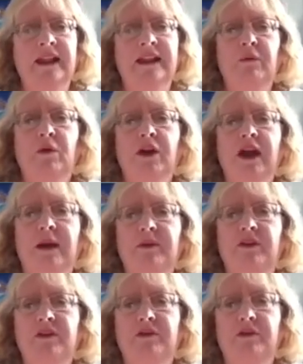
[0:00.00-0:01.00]
Then what
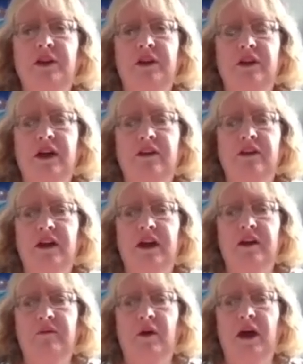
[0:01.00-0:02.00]
happens if we look at
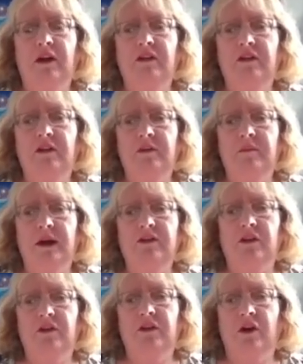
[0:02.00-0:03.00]
how this impacts
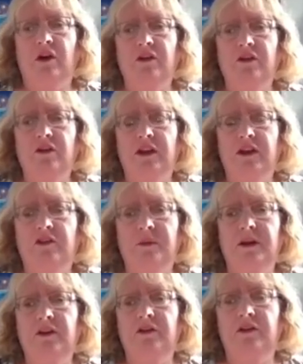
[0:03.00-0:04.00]
on
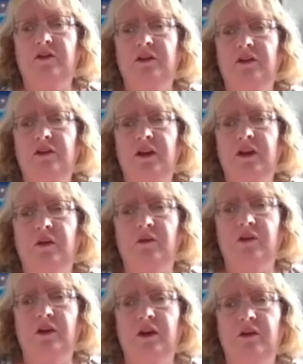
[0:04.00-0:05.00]
TFP? So the first thing I'm
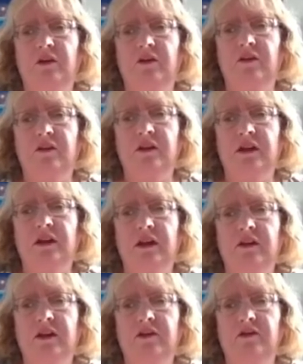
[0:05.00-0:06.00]
showing here is the
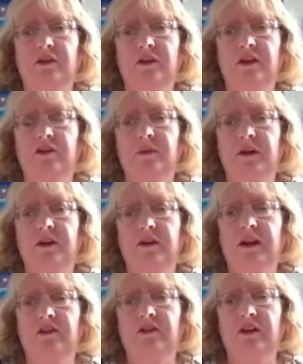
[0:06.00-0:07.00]
index of TFP in
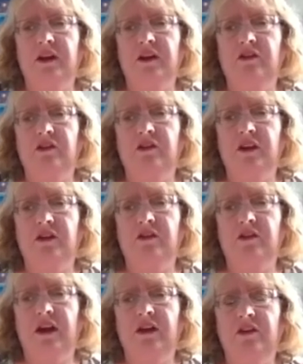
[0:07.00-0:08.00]
the education sector.
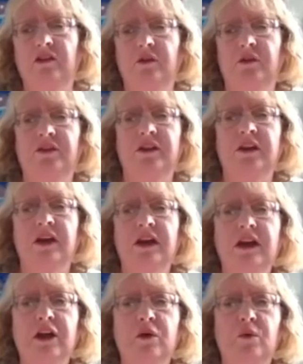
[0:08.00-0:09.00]
And as you'll see,
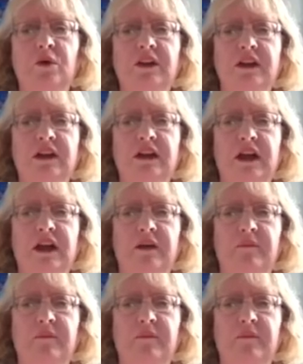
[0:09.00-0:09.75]
with the